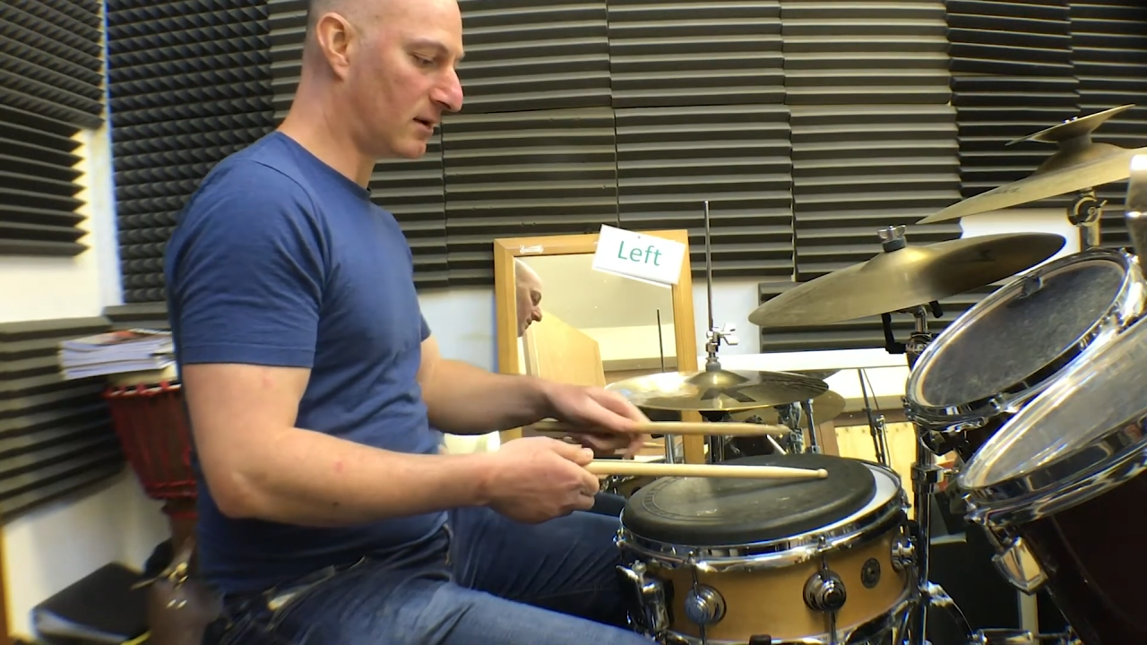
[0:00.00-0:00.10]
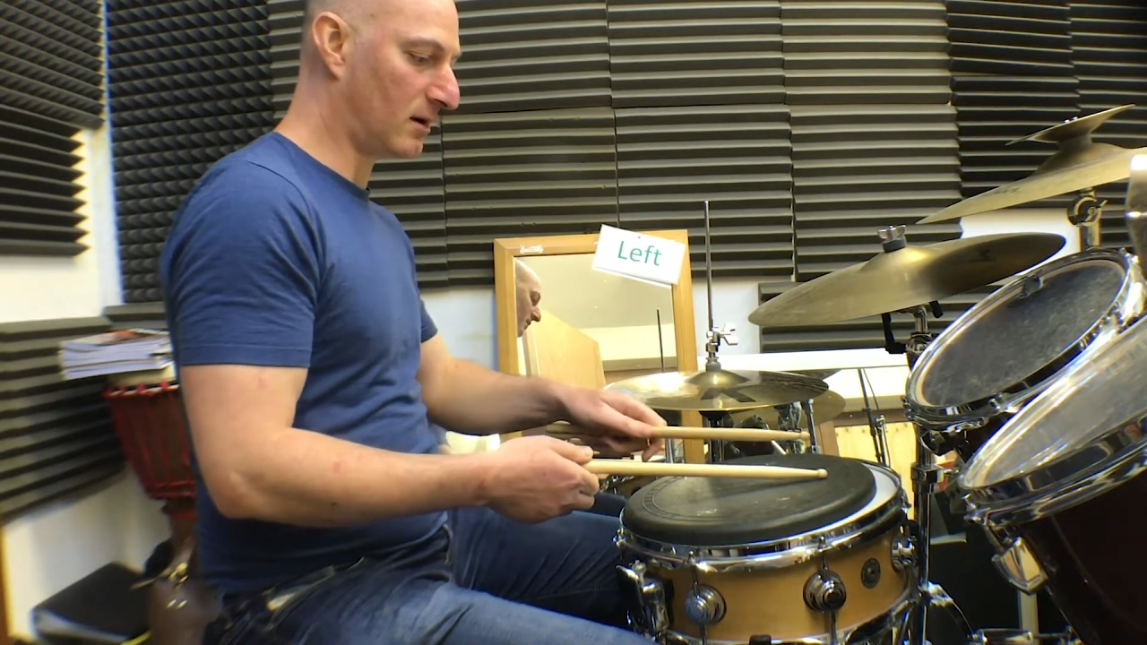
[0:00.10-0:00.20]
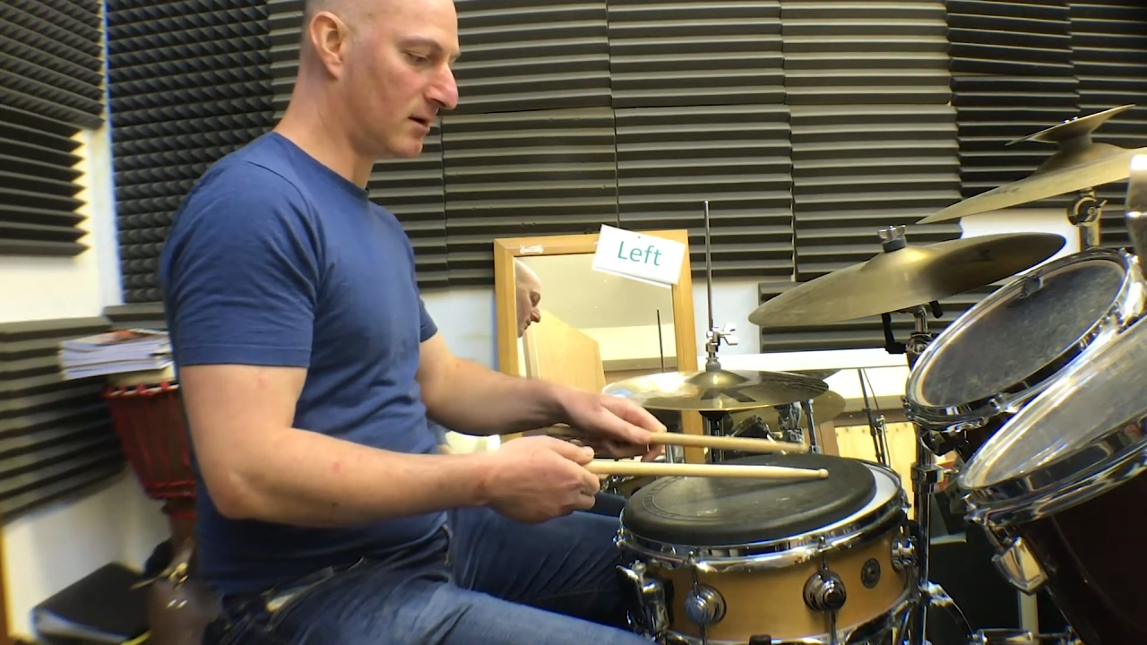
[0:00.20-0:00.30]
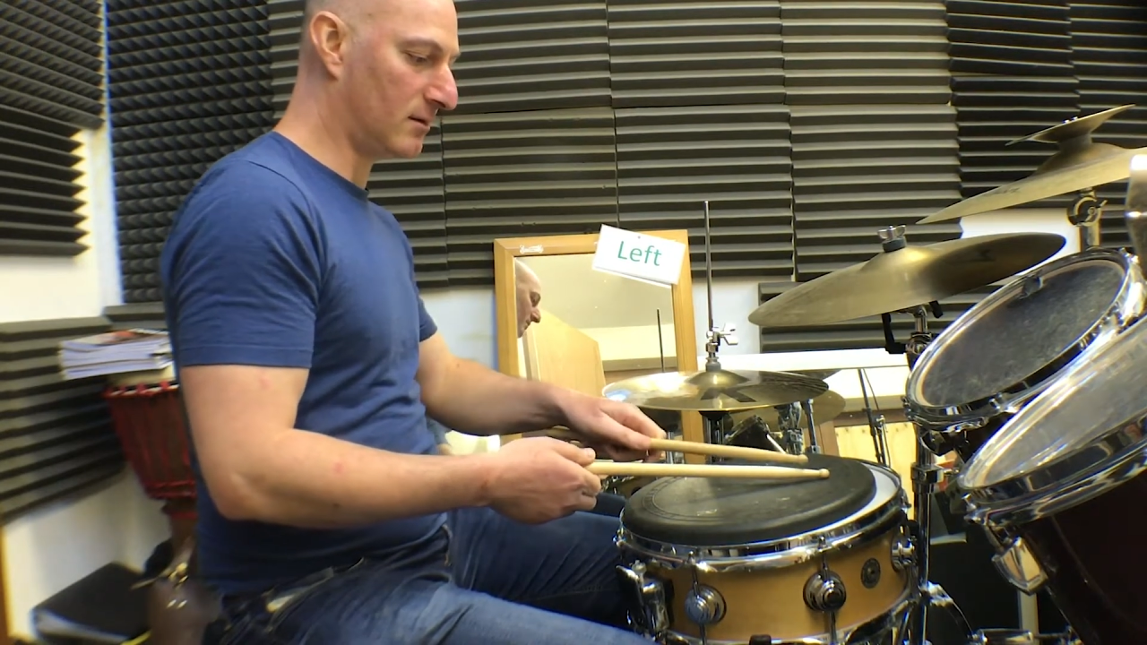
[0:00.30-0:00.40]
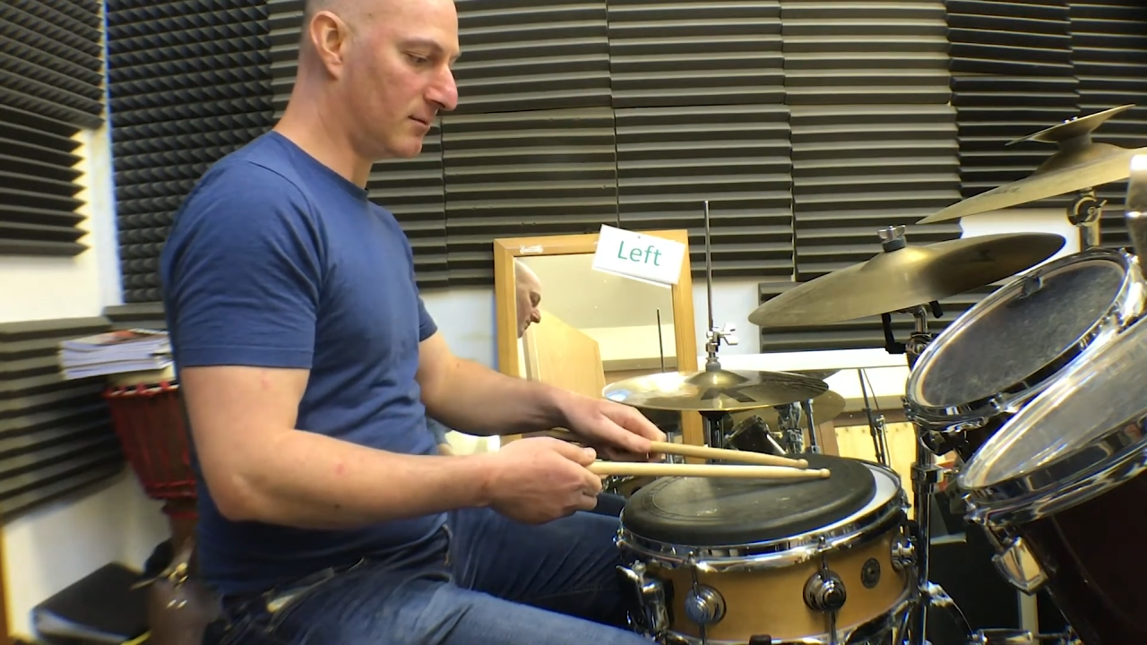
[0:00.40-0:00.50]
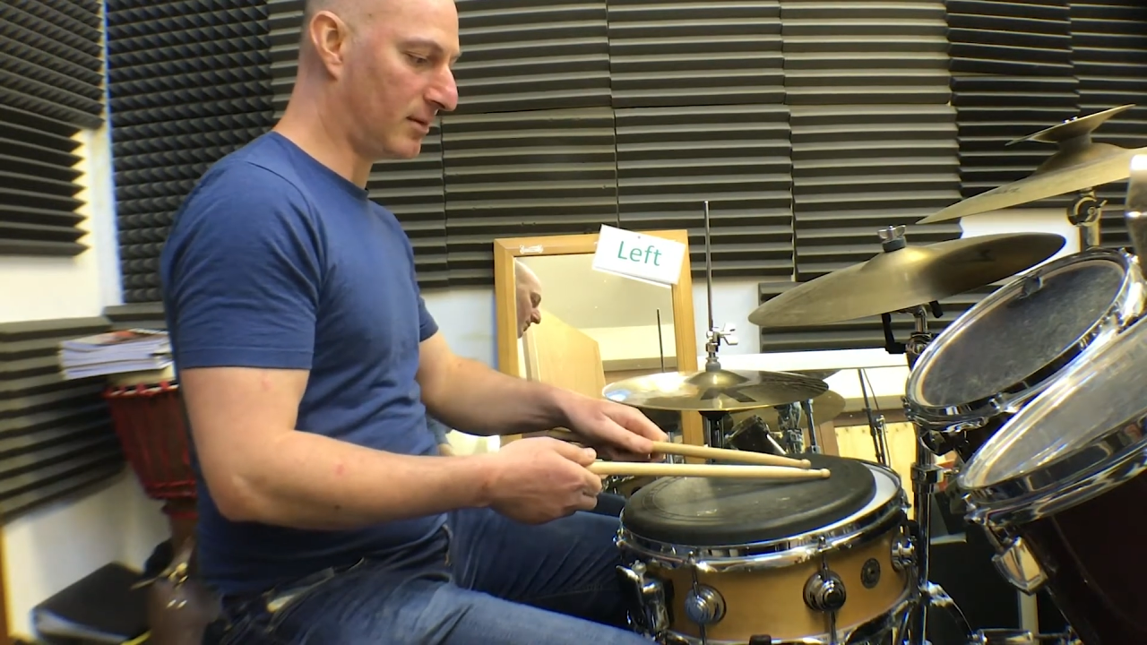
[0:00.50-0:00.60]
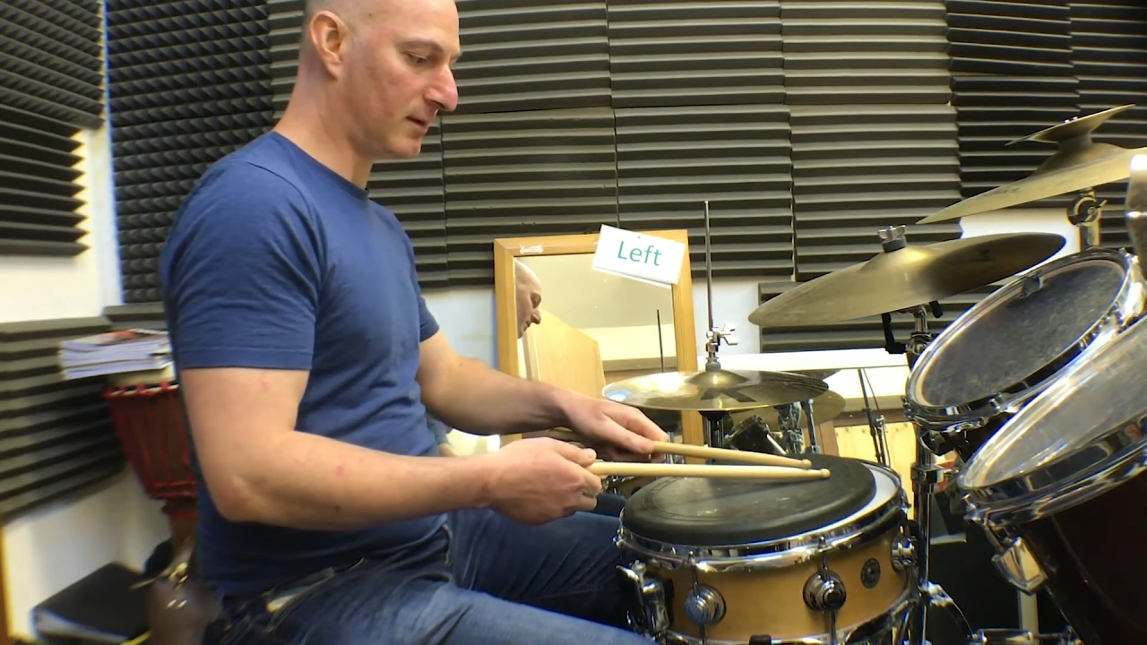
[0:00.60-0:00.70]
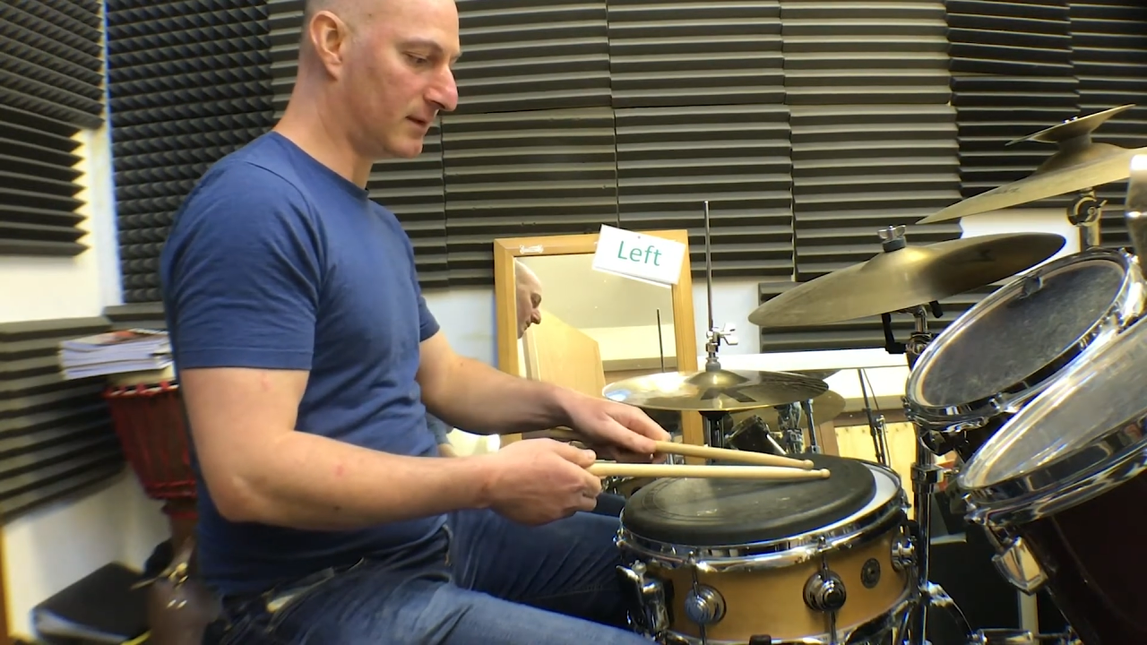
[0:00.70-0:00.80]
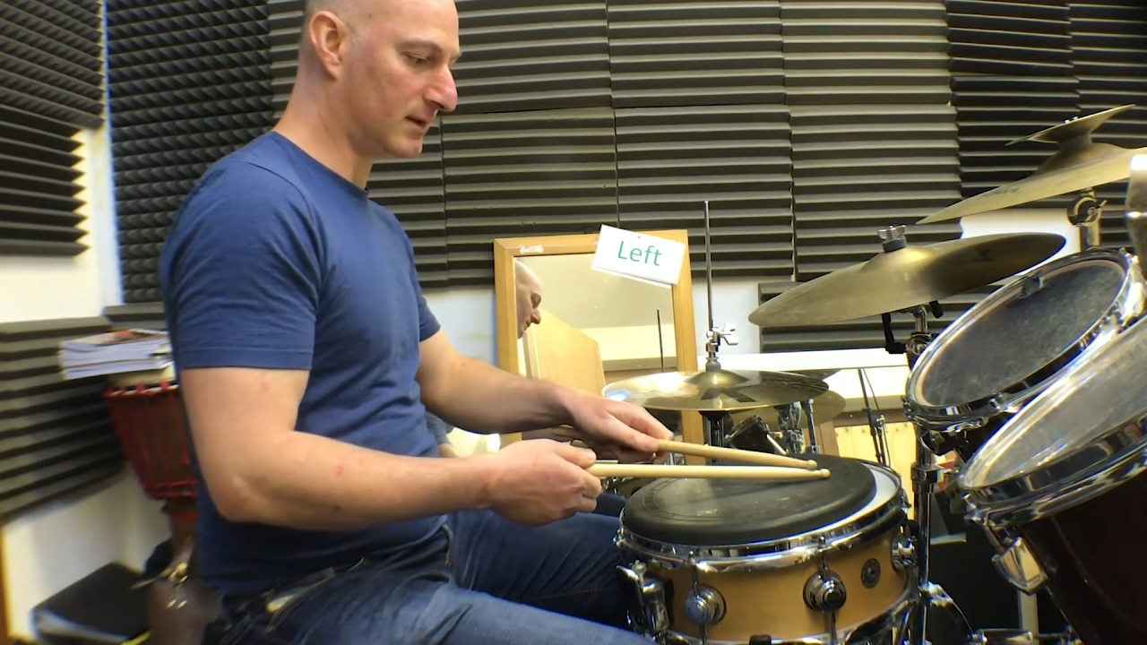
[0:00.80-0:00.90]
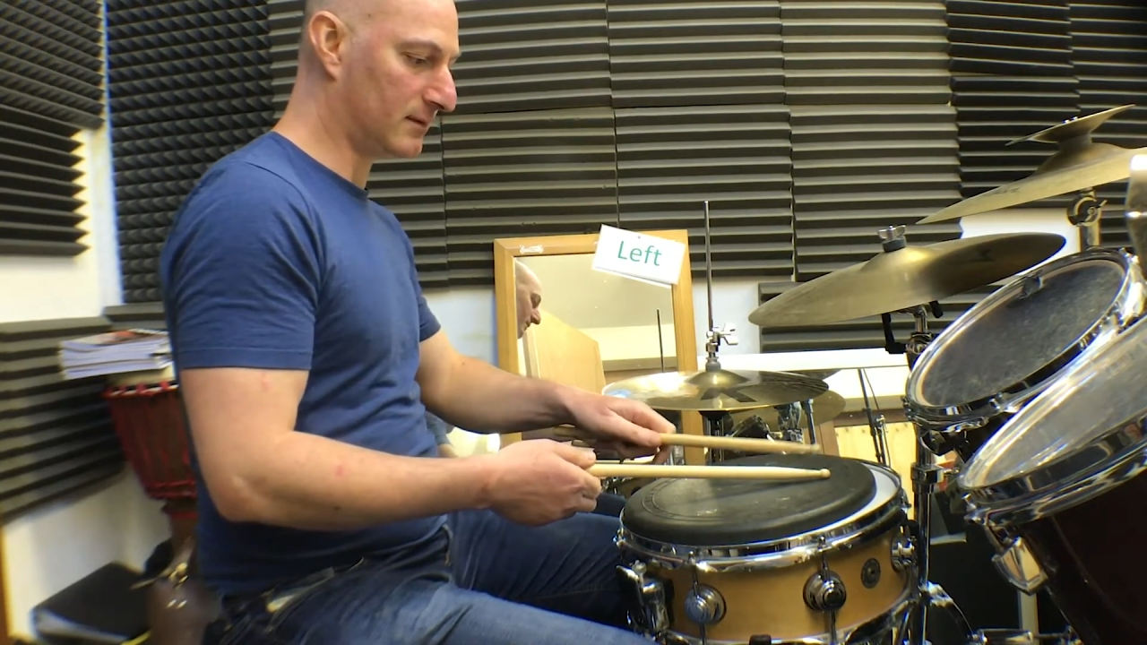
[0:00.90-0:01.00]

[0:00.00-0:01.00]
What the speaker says: on both